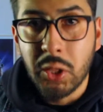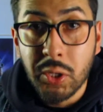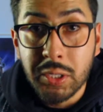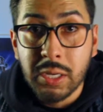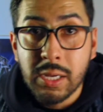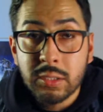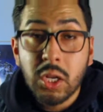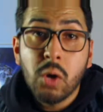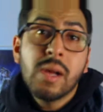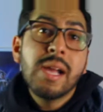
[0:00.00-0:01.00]
look.
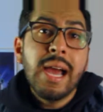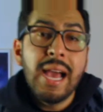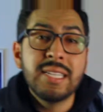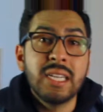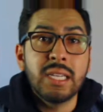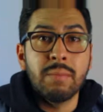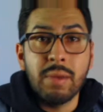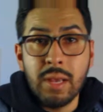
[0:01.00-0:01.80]
So I sent him